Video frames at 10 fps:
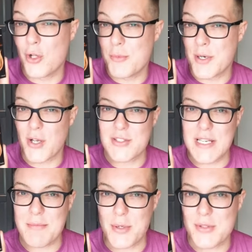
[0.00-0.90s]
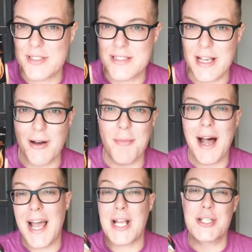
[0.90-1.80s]
Luminosity Booster Serum.
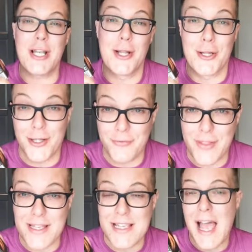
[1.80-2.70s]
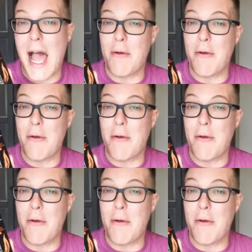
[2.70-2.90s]
I actually love this.